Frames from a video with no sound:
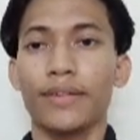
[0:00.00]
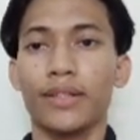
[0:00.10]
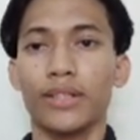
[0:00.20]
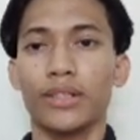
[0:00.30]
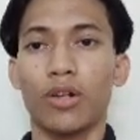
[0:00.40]

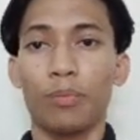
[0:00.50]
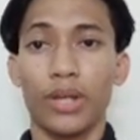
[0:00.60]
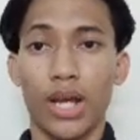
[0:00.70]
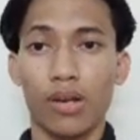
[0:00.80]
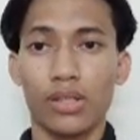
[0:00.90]
The
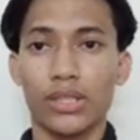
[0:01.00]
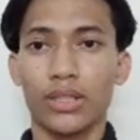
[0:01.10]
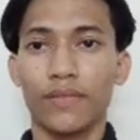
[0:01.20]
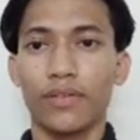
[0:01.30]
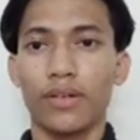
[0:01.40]
OPR
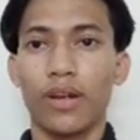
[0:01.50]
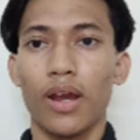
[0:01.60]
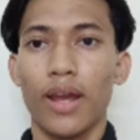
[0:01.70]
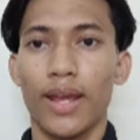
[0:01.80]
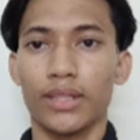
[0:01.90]
serves
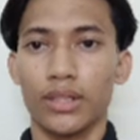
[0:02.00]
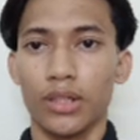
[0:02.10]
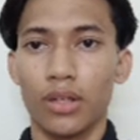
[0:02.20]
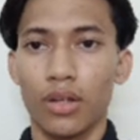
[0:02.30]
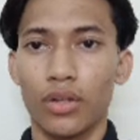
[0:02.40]
as
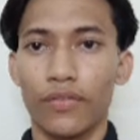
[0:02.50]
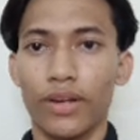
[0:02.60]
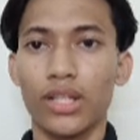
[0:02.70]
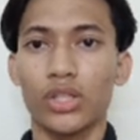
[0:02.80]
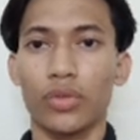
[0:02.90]
a
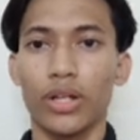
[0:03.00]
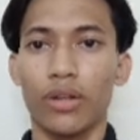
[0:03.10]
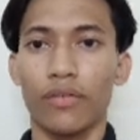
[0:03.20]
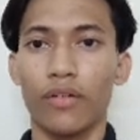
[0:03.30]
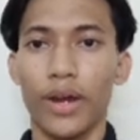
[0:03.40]
reference
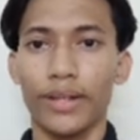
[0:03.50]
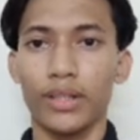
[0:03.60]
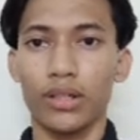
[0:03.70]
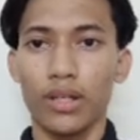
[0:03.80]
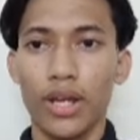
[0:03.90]
rate for
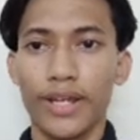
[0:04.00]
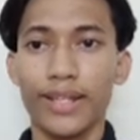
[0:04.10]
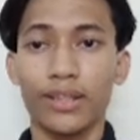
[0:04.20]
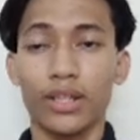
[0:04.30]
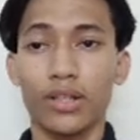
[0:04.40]
other
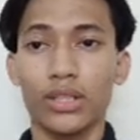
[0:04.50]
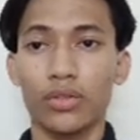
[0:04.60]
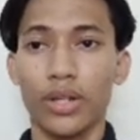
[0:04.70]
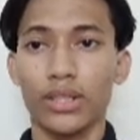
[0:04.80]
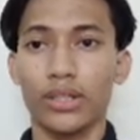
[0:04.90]

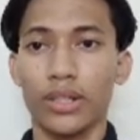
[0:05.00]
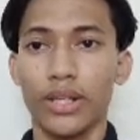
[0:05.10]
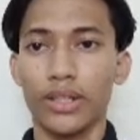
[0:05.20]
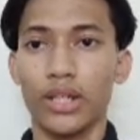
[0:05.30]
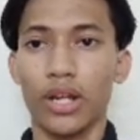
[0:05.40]
interest rates
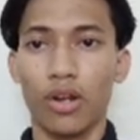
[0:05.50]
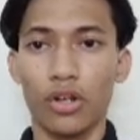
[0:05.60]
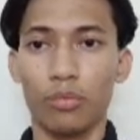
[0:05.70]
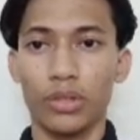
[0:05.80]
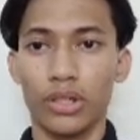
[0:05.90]
in the
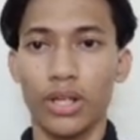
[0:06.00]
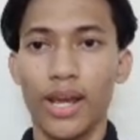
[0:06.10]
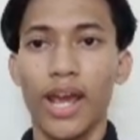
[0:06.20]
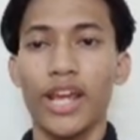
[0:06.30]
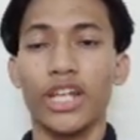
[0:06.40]
economy,
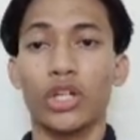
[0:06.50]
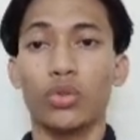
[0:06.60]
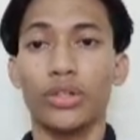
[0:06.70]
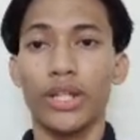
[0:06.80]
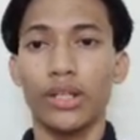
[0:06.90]

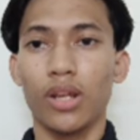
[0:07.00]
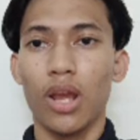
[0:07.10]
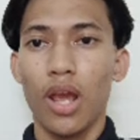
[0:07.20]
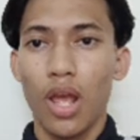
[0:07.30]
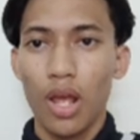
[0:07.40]
including
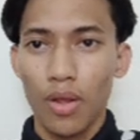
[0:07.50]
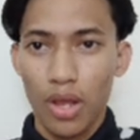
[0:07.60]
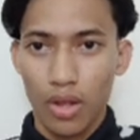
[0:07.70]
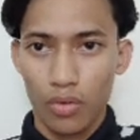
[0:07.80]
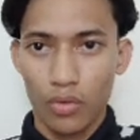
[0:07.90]

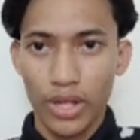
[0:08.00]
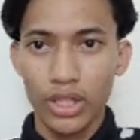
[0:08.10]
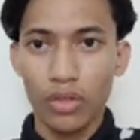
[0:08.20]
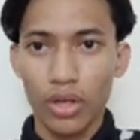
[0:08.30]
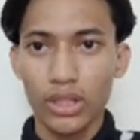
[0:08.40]

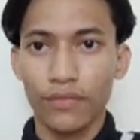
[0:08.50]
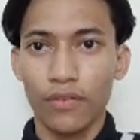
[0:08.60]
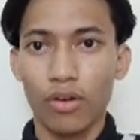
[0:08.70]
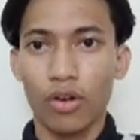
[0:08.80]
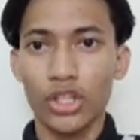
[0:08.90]
lending rates
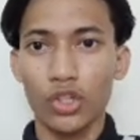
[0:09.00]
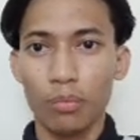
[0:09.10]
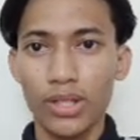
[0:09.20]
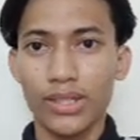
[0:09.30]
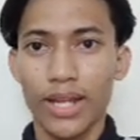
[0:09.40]
for
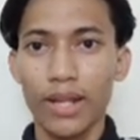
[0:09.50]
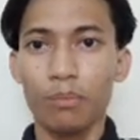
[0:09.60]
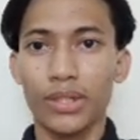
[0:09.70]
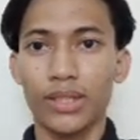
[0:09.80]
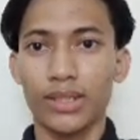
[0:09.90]
consumers and
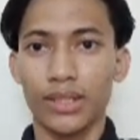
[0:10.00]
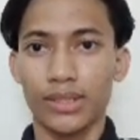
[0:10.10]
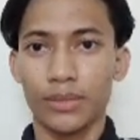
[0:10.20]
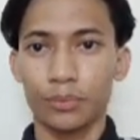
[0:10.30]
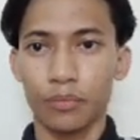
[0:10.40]

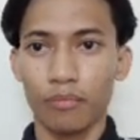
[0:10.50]
businesses.